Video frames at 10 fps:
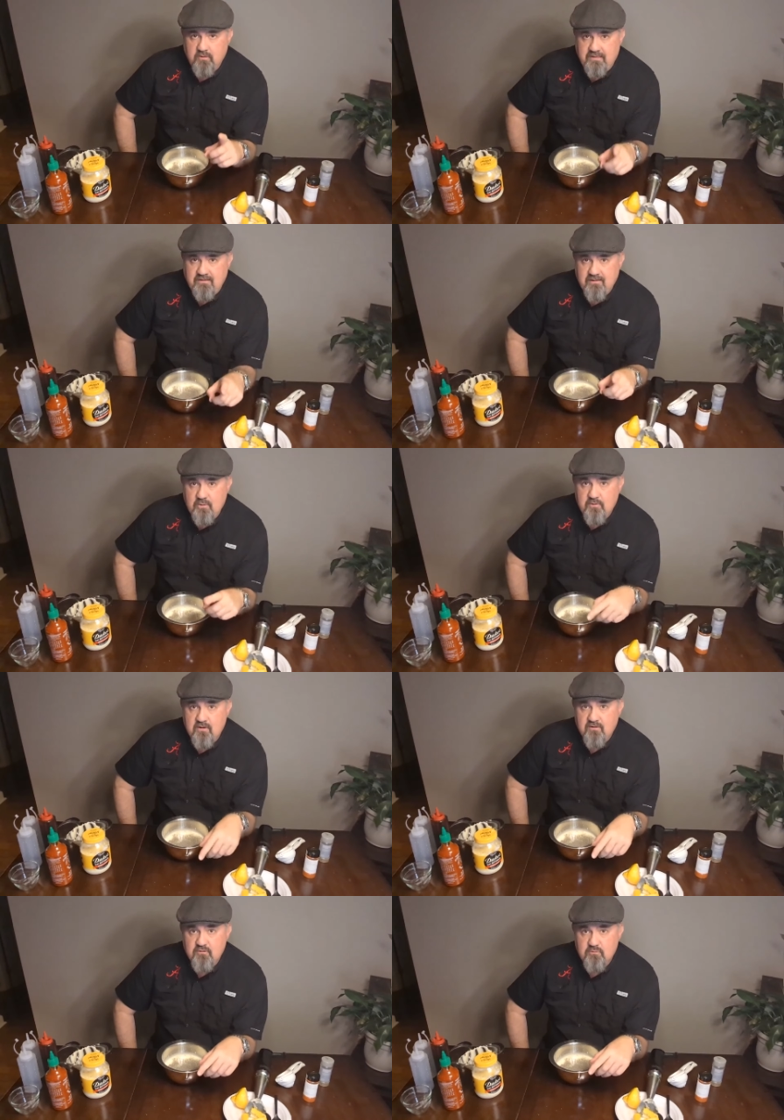We need to go
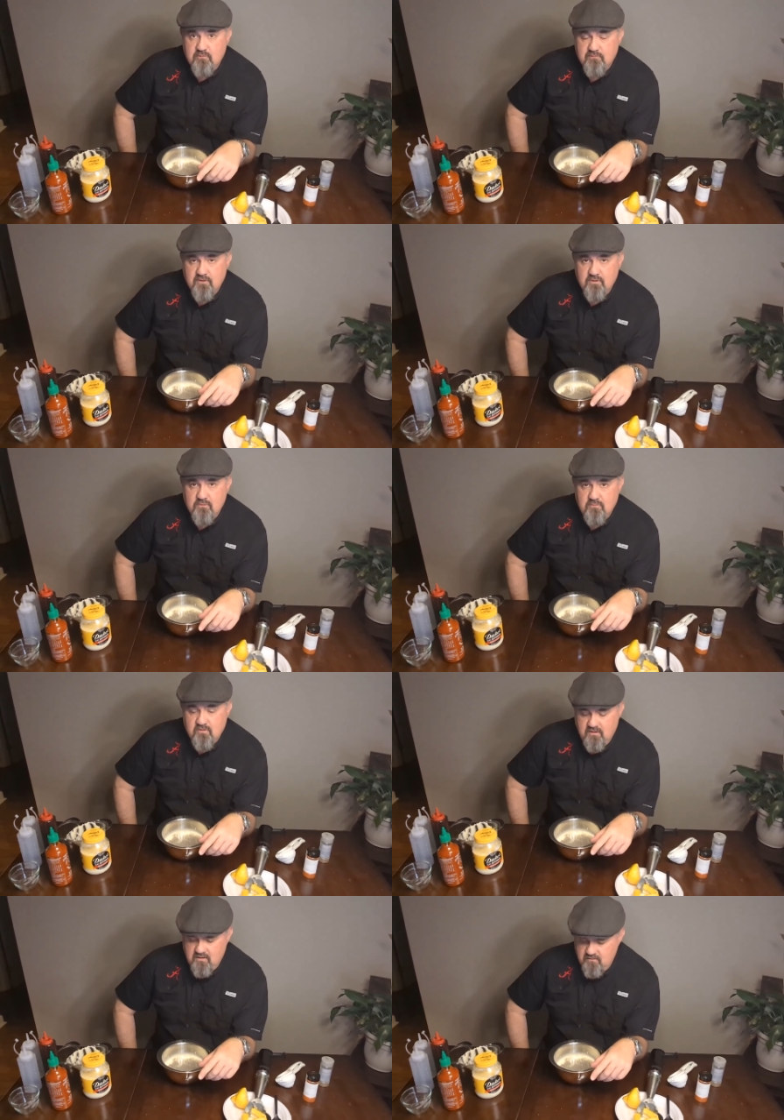there and do a review.
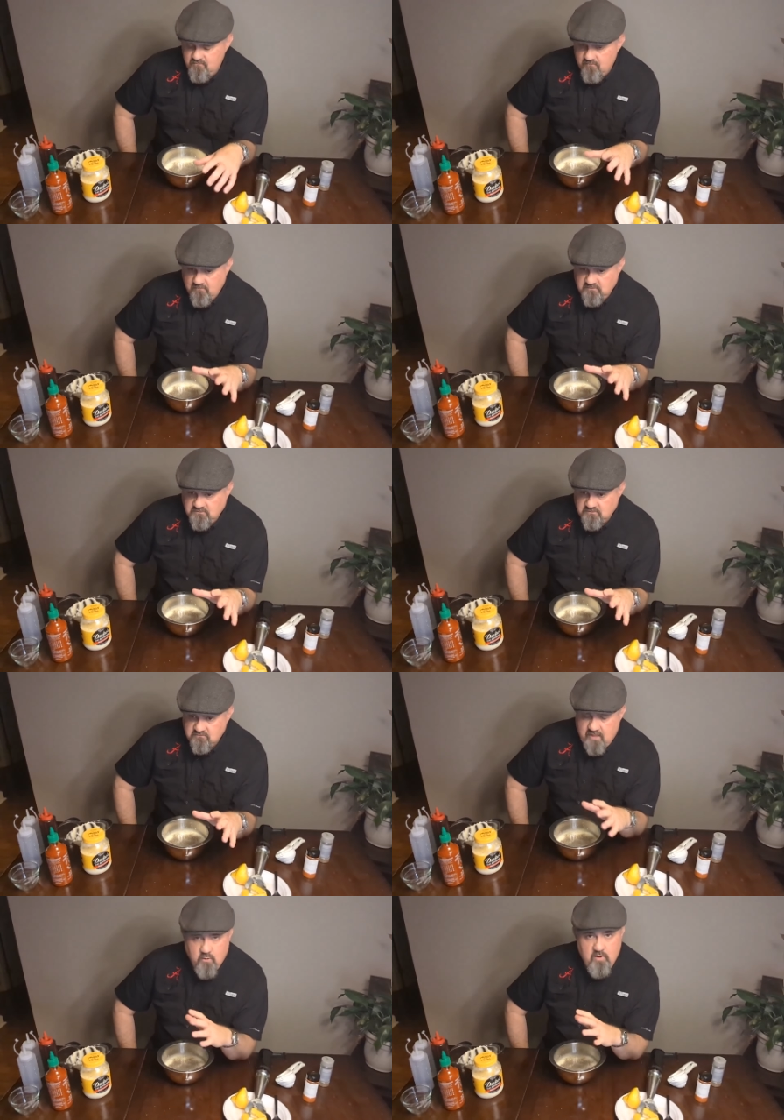
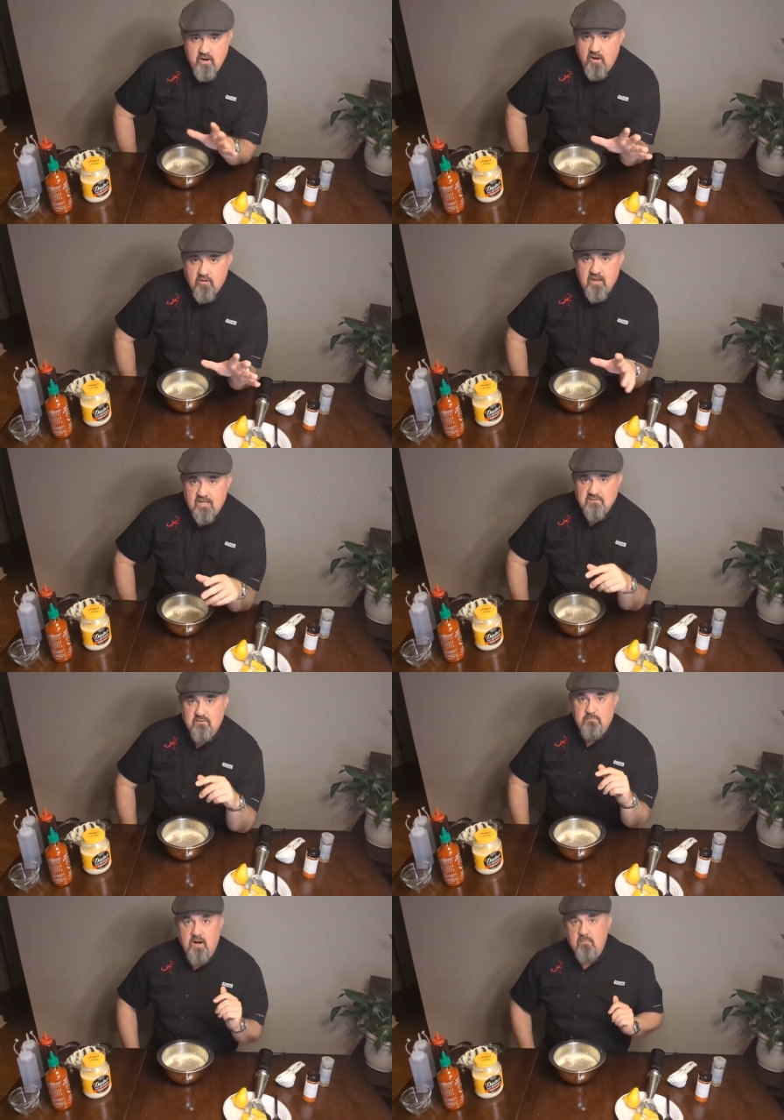They win all kinds
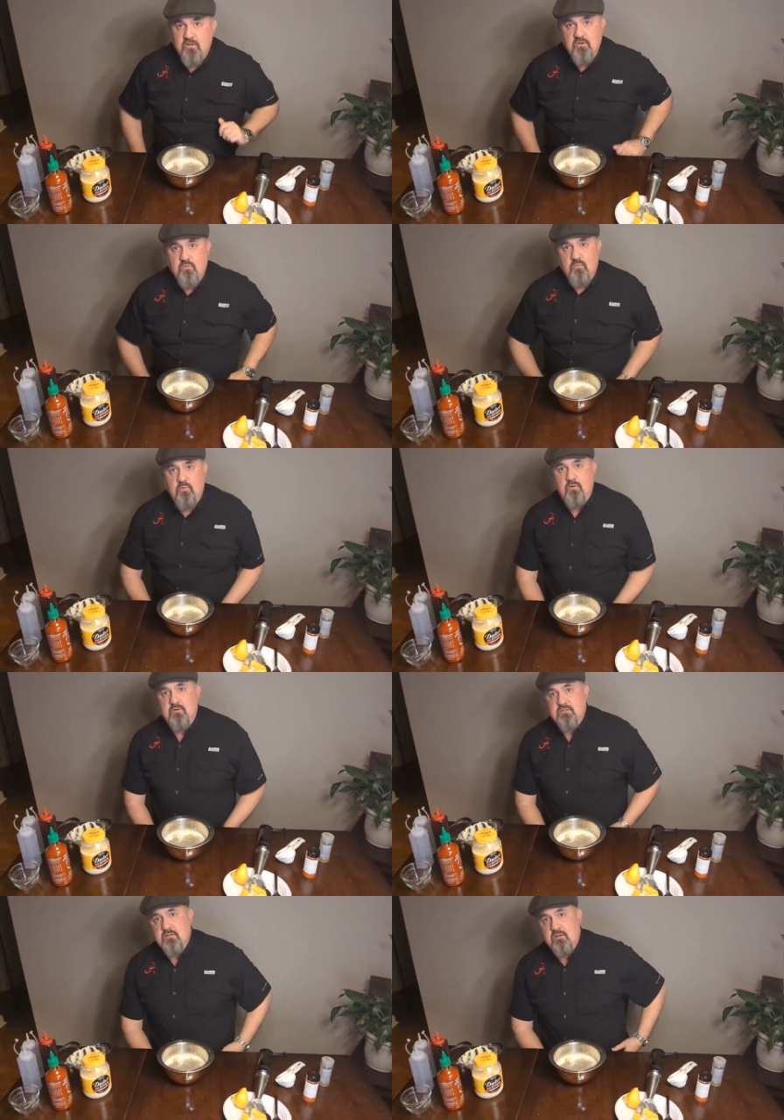of barbecue
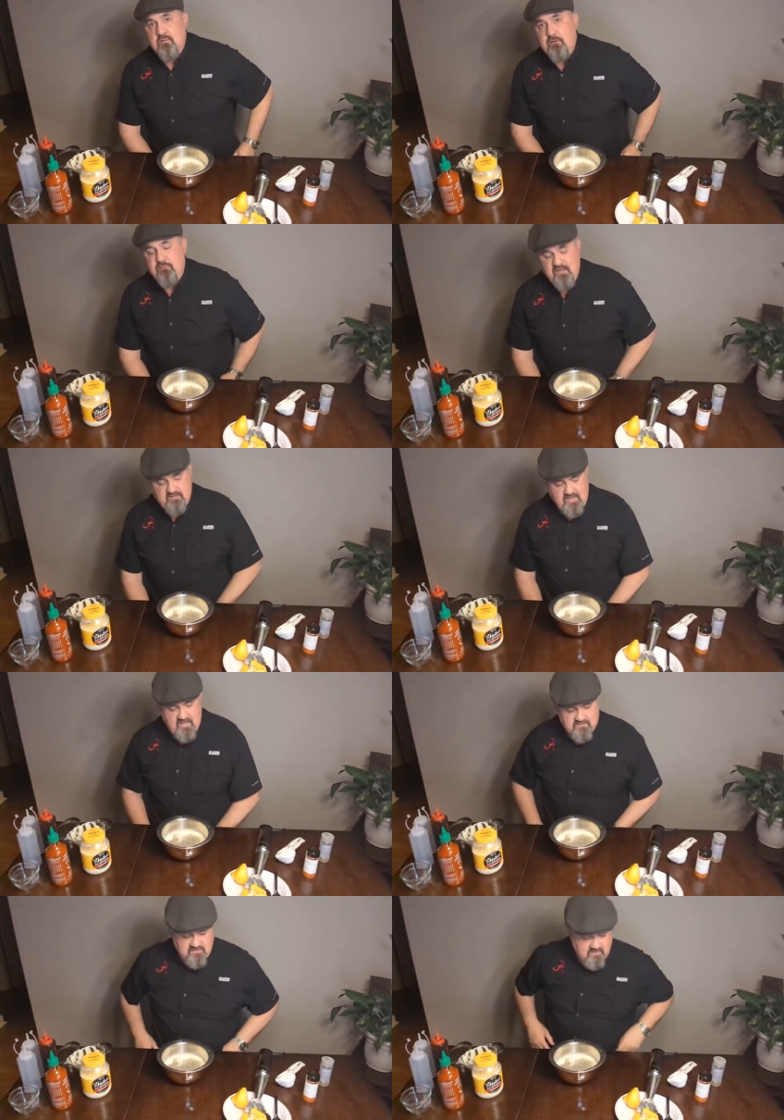awards. They're
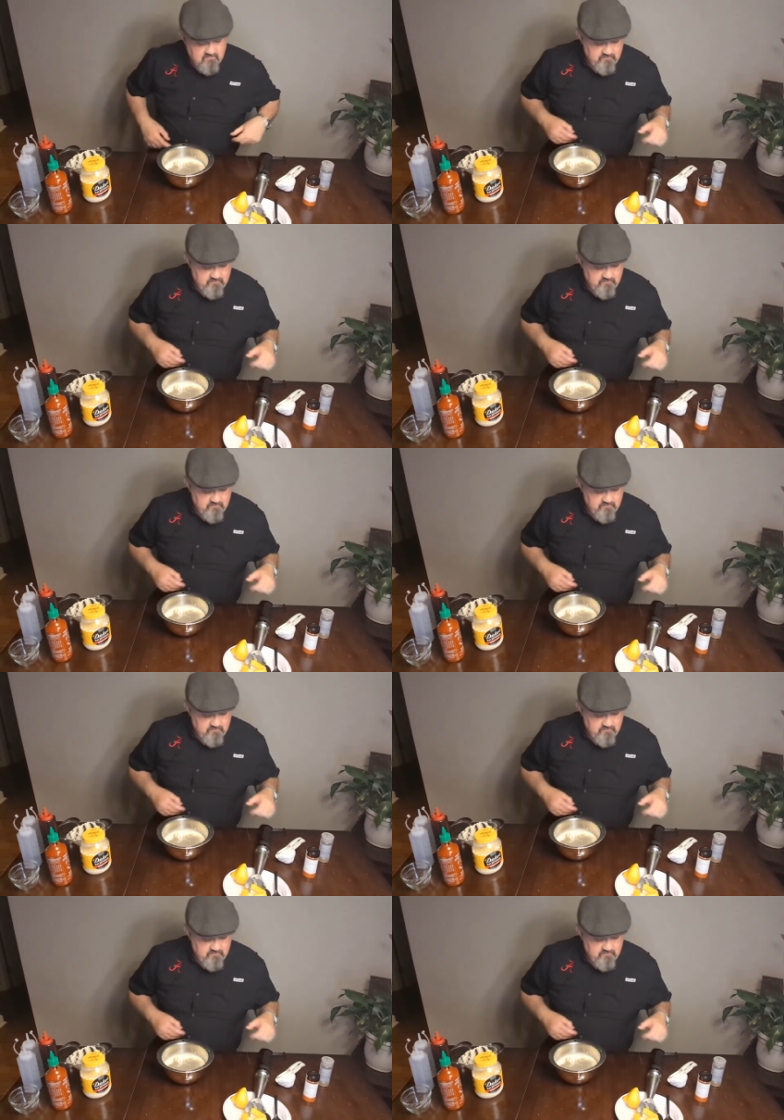fantastic.